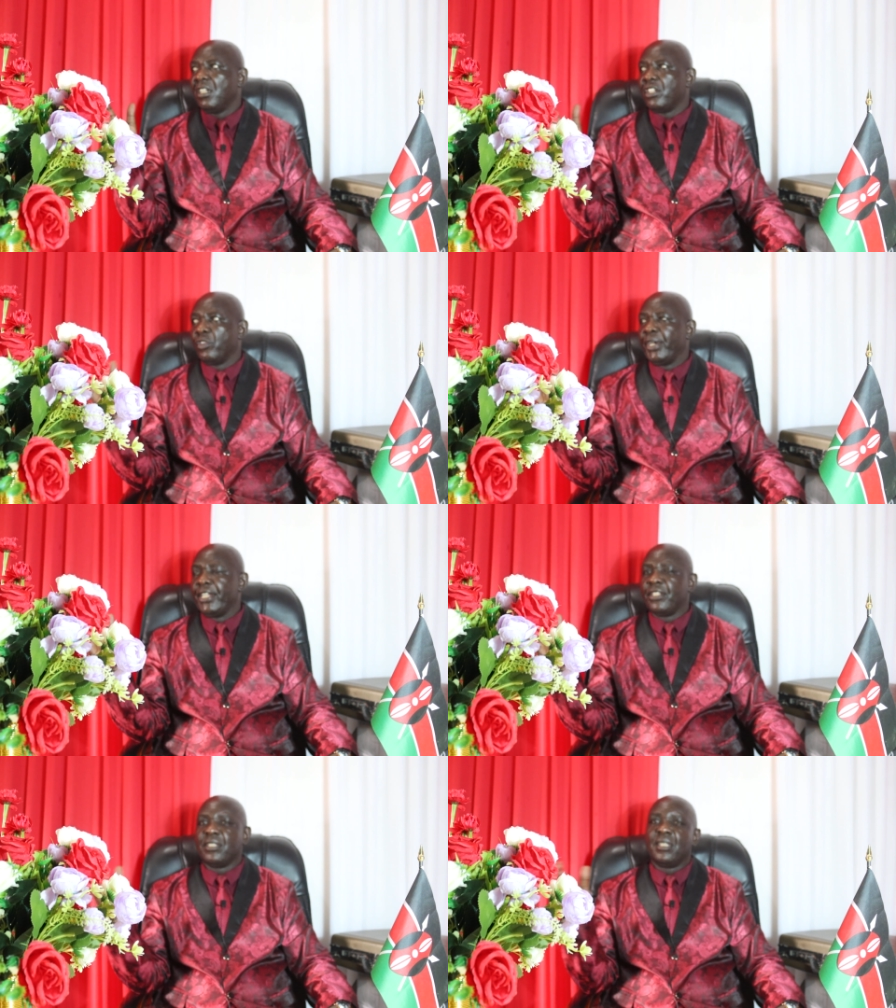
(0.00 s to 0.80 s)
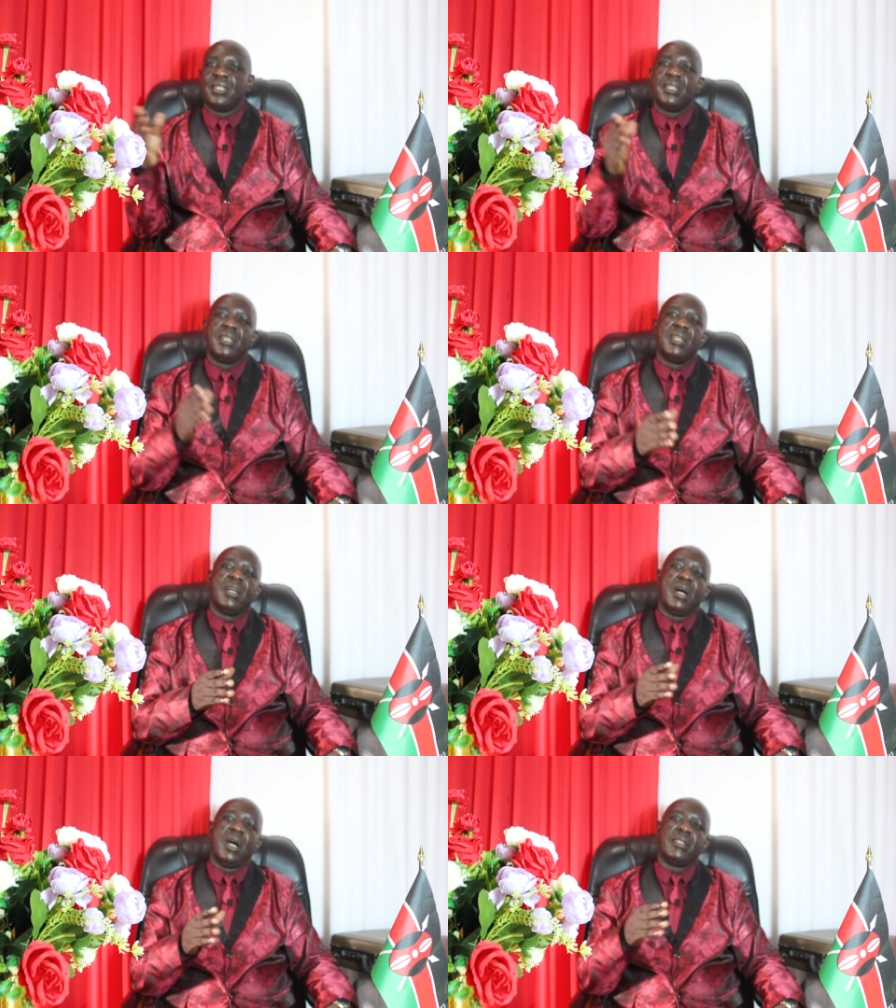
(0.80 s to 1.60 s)
the trees,
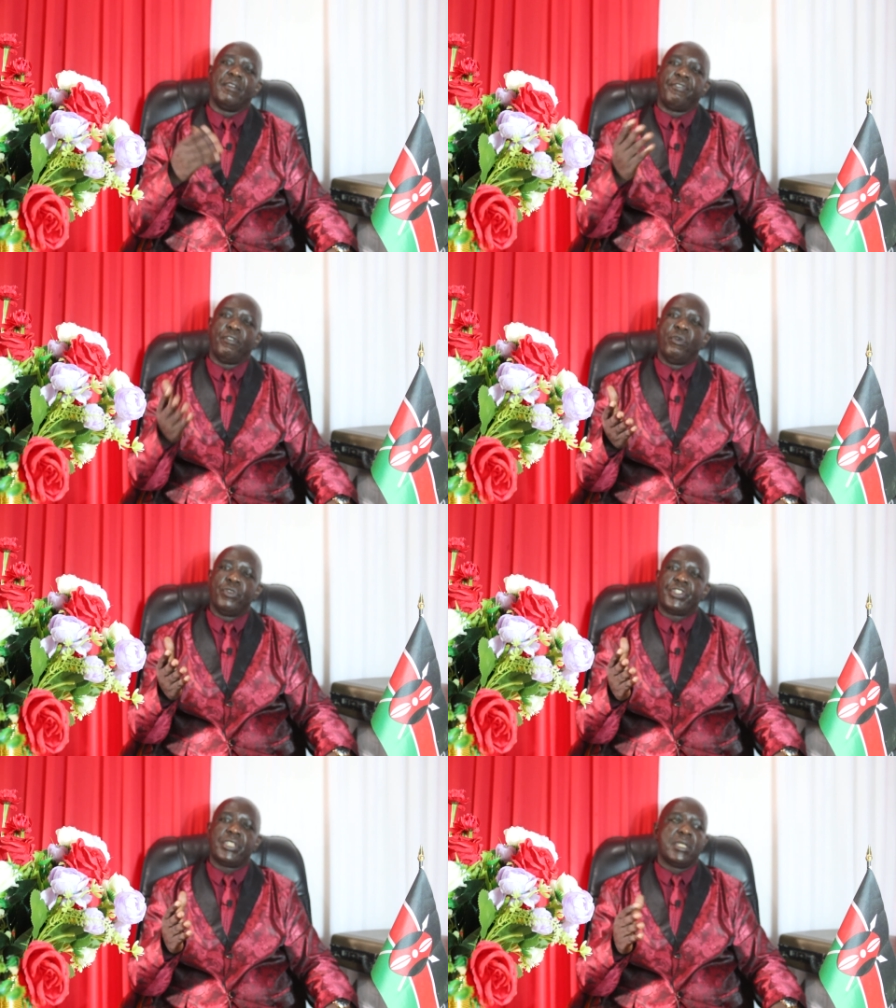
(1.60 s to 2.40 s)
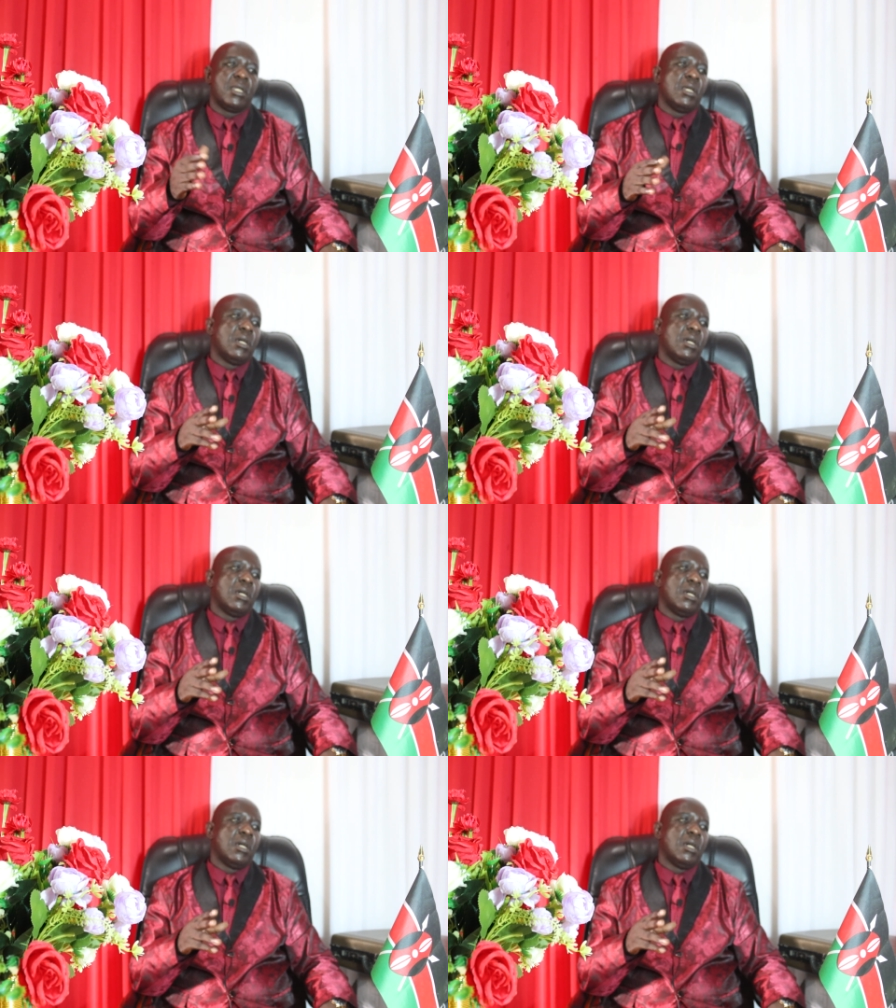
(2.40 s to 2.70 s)
the fruits.